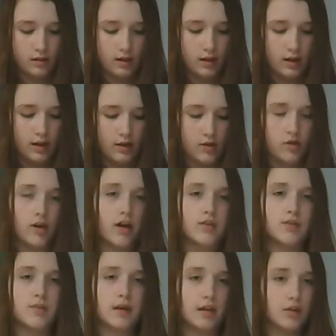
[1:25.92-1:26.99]
And you don't have
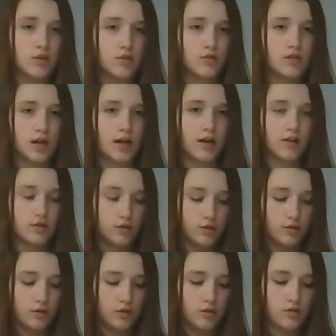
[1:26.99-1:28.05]
to make it too tight, too
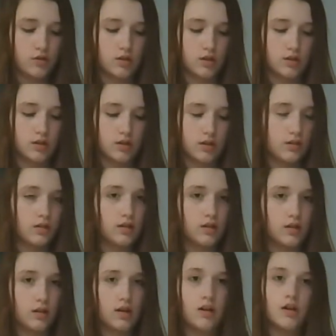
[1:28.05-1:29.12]
loose, just
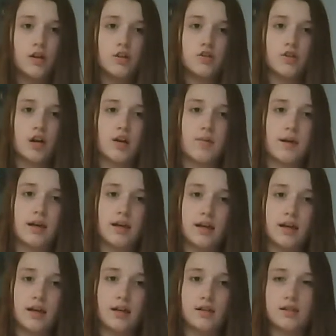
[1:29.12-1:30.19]
try to make
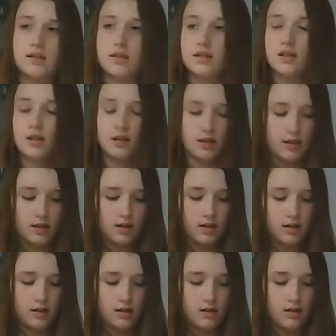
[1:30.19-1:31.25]
it
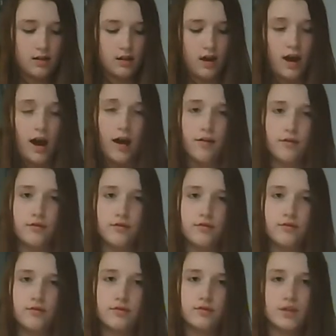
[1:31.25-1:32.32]
half
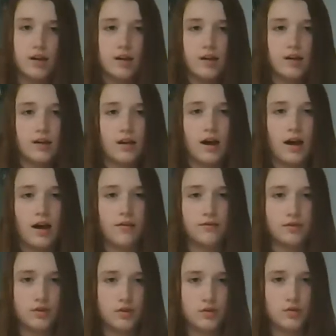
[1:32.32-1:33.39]
tight, half
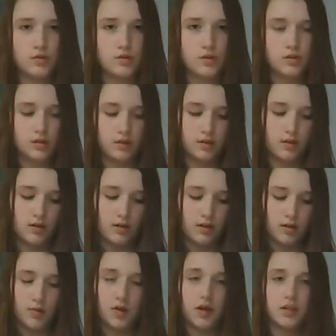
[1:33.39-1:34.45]
loose.
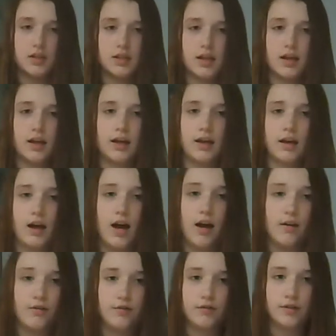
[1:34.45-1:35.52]
I'm not saying
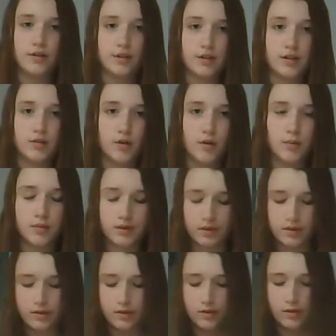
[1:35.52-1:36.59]
half of the lead rope
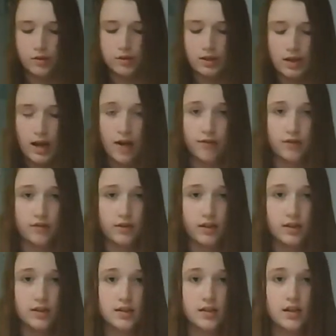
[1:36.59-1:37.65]
loose and half of
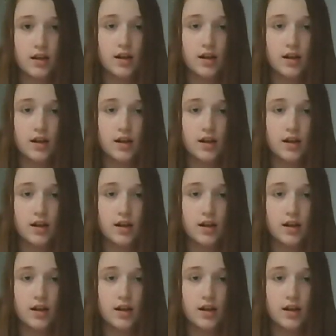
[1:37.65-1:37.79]
it